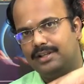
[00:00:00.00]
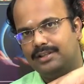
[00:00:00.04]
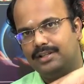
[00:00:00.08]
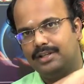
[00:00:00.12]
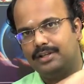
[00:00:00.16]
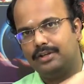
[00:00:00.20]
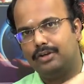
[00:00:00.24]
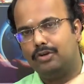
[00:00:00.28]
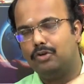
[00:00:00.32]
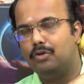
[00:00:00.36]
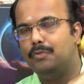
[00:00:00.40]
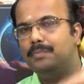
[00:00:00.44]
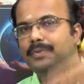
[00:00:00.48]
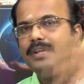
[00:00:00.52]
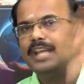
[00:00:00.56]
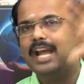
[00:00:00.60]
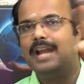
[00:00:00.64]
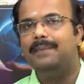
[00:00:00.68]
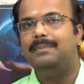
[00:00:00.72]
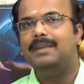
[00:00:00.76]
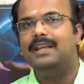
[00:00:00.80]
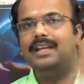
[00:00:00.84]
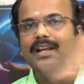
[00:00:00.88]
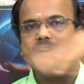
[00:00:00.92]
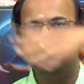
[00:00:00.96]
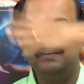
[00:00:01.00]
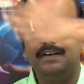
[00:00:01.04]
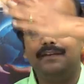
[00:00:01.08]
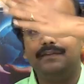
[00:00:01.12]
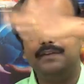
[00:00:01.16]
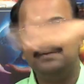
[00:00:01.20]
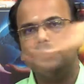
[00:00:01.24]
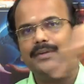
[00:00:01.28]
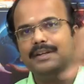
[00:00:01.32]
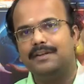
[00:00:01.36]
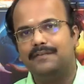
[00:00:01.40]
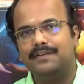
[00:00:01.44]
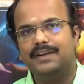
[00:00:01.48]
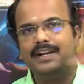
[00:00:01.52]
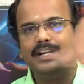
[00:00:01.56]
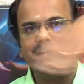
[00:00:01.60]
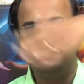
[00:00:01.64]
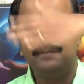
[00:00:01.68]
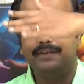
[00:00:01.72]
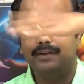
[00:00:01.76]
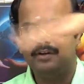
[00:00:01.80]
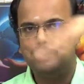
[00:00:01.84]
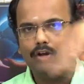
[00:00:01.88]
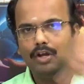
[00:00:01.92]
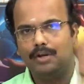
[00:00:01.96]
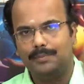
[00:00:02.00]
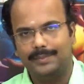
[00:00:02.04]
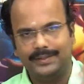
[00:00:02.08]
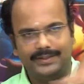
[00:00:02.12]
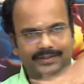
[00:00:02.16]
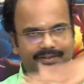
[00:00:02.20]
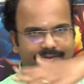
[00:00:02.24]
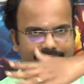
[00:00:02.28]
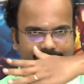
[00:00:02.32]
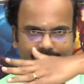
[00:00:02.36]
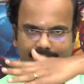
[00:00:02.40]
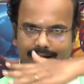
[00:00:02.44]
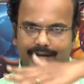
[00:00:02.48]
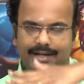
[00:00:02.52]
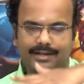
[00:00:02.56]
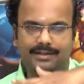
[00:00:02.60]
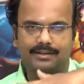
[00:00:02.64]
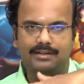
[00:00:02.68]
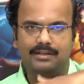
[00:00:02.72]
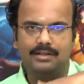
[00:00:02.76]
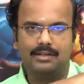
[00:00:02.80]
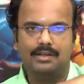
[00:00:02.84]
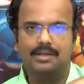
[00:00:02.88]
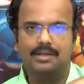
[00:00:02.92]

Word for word: on the globe can be covered from different different orbits right.